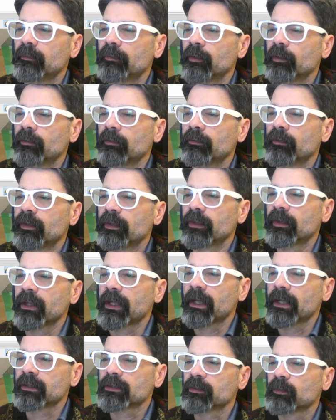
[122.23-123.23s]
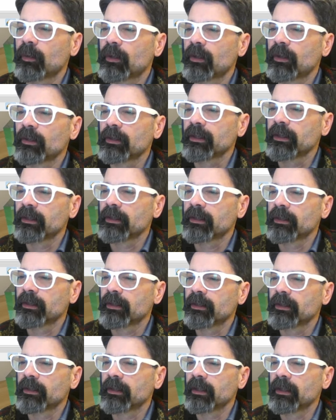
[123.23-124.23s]
move the glass wall
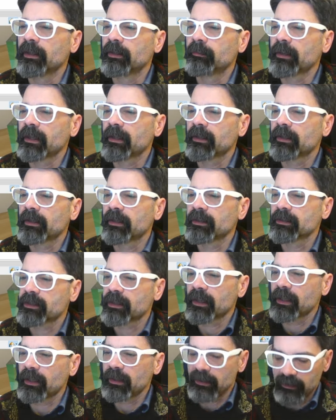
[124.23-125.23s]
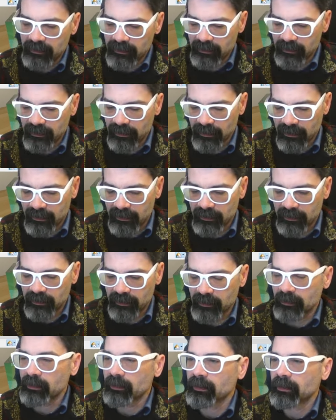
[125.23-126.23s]
here and make this
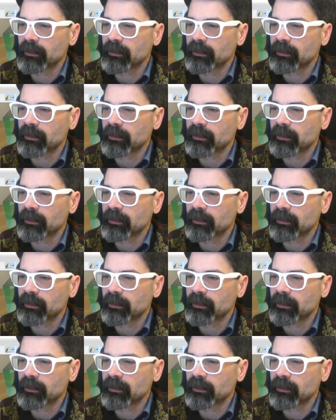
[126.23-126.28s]
86